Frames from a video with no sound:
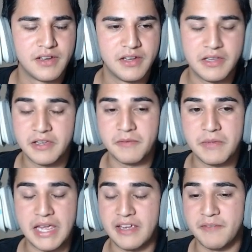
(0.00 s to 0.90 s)
It can
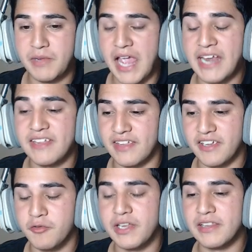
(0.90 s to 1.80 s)
be it can be anything.
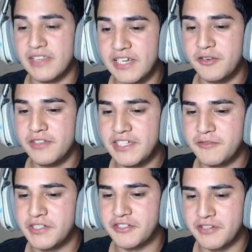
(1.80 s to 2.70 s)
You can literally
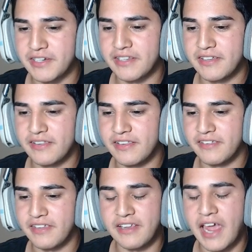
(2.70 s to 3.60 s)
restrict
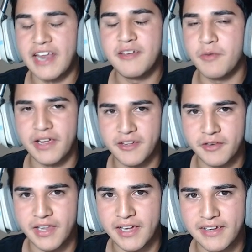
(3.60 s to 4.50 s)
this in any way you'd
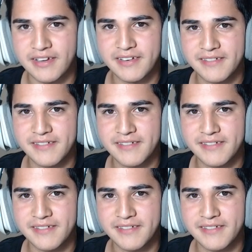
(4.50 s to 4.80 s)
like.